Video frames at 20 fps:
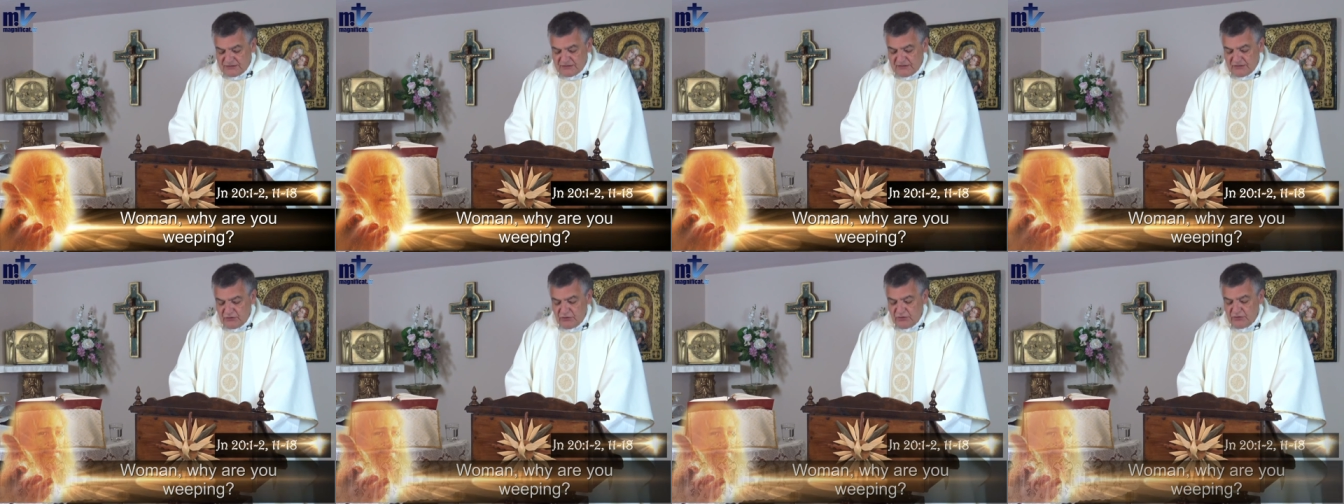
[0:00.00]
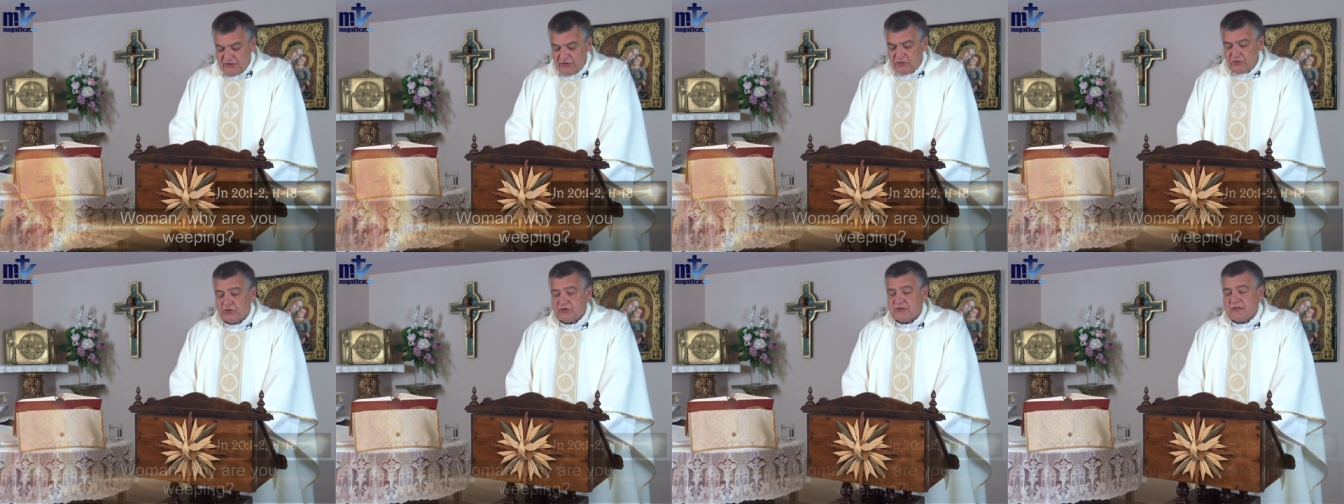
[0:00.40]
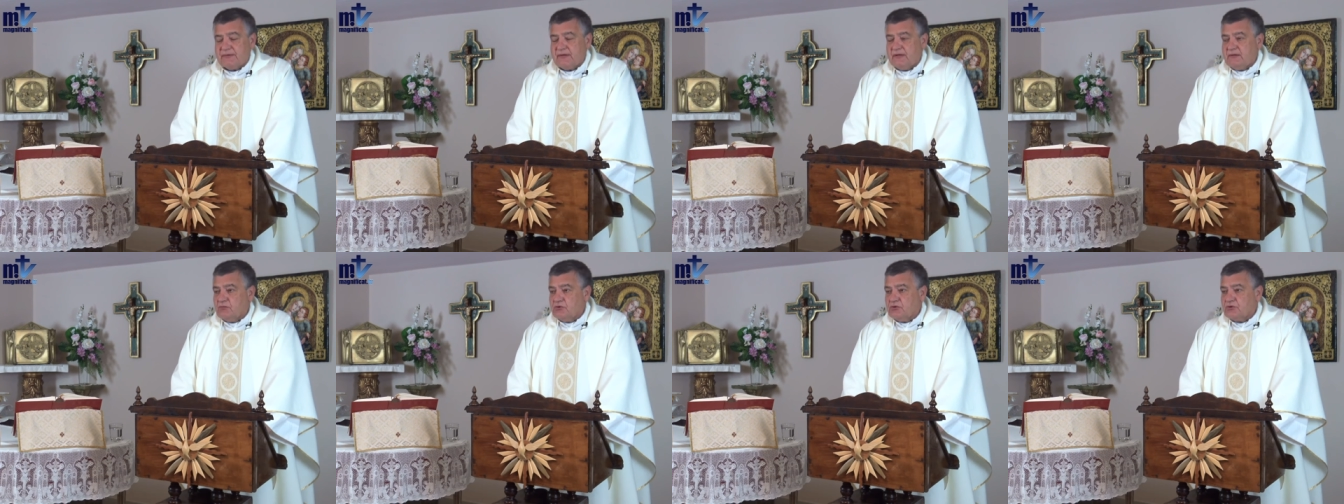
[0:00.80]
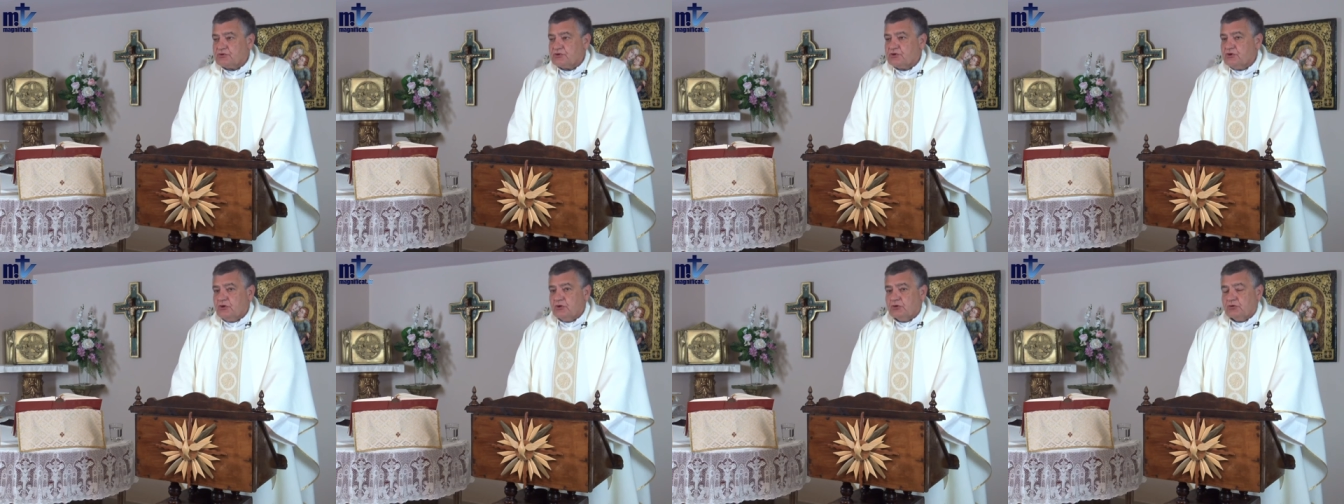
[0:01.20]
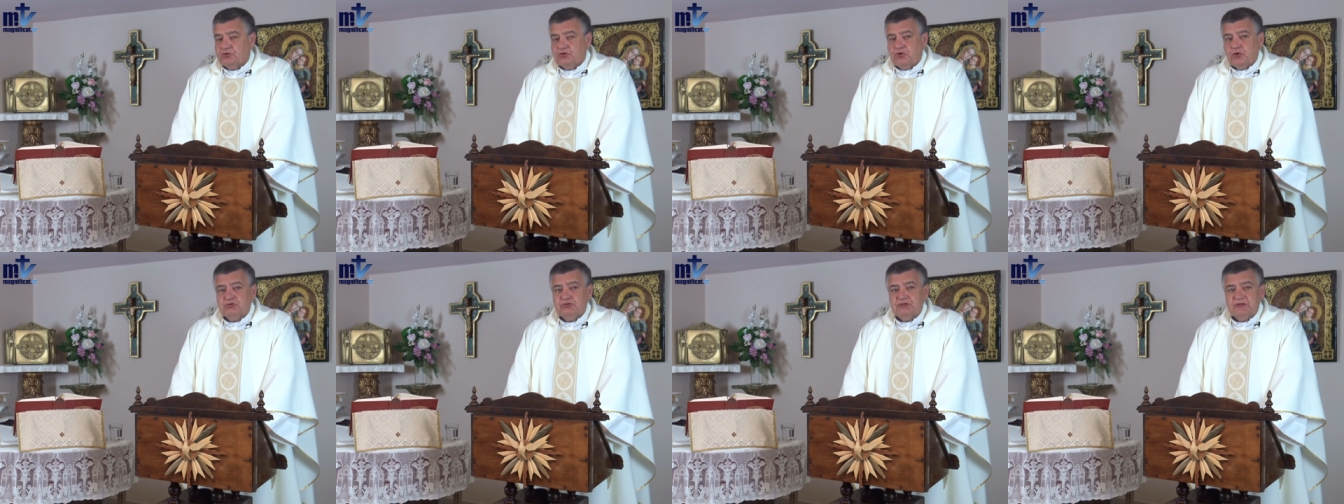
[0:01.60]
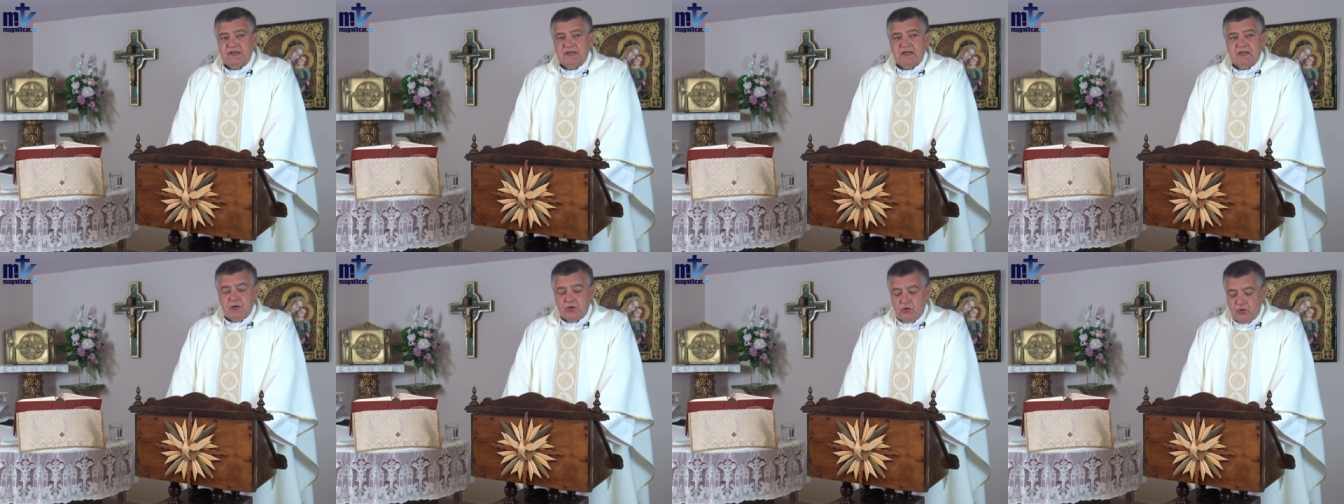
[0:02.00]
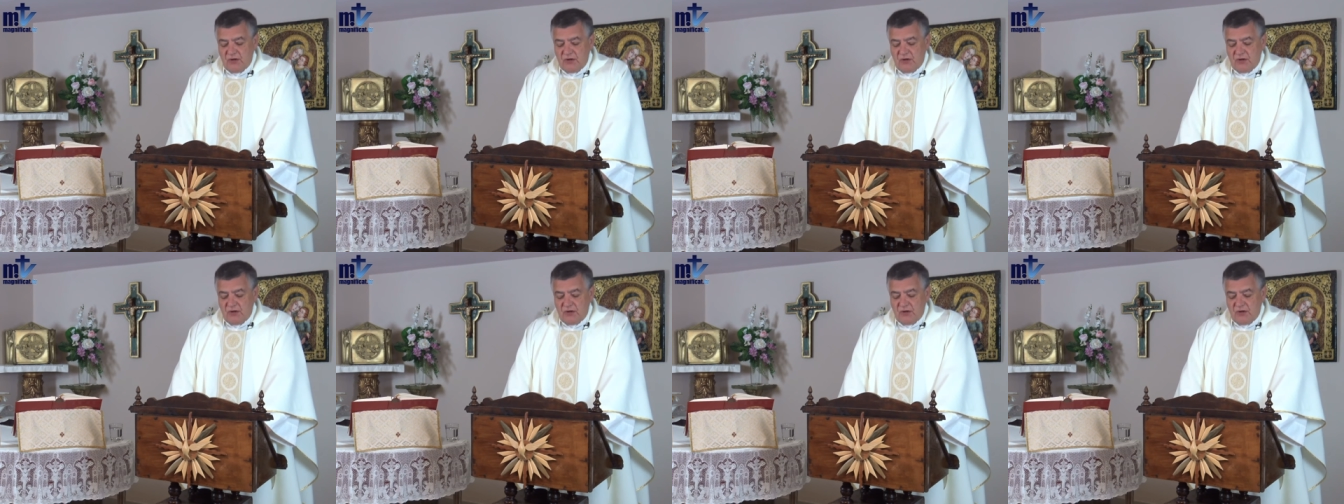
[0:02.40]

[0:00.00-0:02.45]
and we don't know where they have put him."